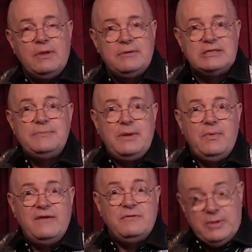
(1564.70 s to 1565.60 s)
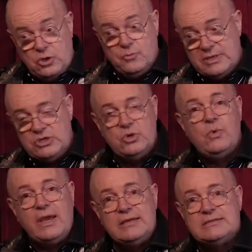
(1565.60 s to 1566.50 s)
Well, it doesn't mean we have to be human
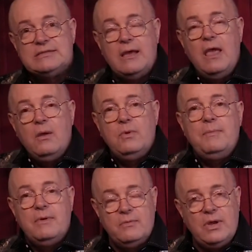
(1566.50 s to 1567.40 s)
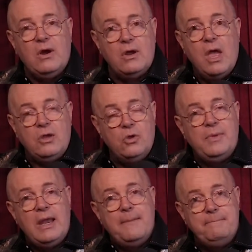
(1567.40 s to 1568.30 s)
doings. We are
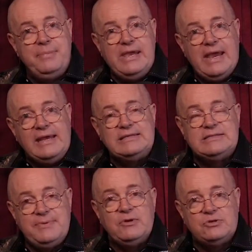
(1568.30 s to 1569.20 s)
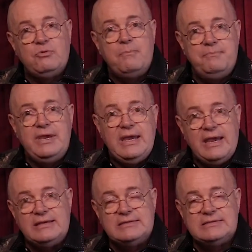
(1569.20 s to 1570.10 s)
human beings, spiritual
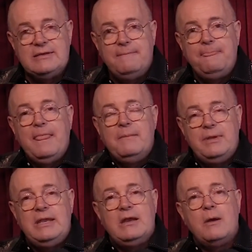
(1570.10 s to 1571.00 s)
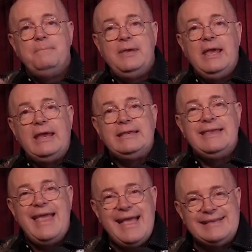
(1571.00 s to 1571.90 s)
beings. But in our
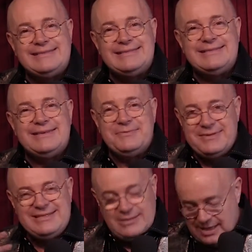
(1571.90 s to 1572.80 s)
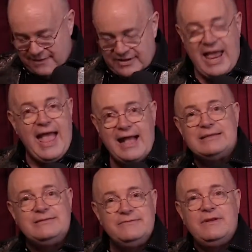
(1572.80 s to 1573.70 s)
beingness, we still have an
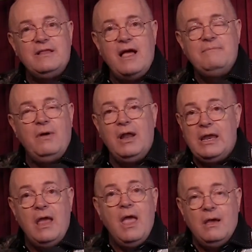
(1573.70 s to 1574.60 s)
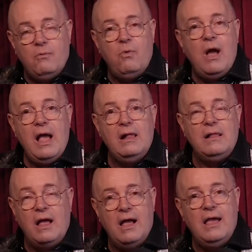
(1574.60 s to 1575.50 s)
active and alive body.
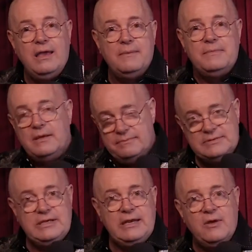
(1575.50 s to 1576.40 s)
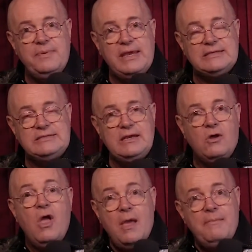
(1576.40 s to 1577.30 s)
While I am sitting here being
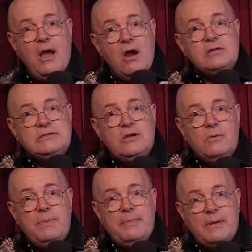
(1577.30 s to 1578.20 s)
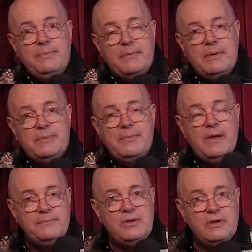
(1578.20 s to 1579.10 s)
still, my heart's still bump, bump, bump,
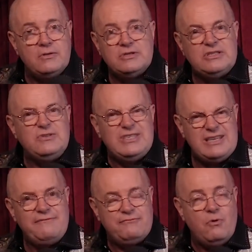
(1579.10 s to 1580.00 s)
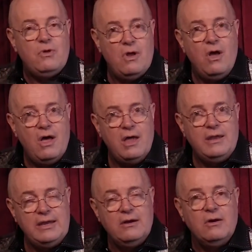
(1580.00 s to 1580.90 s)
bump. You know, there's still stuff going
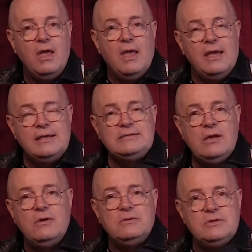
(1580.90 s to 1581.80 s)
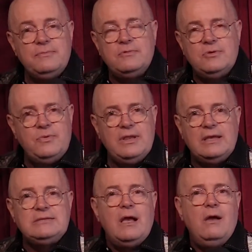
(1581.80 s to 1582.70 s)
on here. And so to
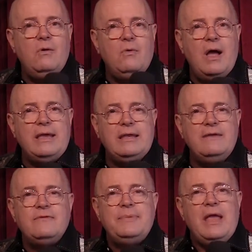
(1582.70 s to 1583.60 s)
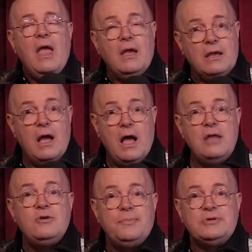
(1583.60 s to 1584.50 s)
realize, oh, I can never be
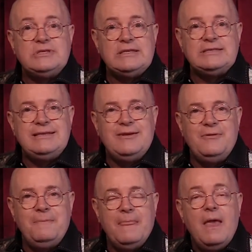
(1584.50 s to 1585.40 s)
100% still.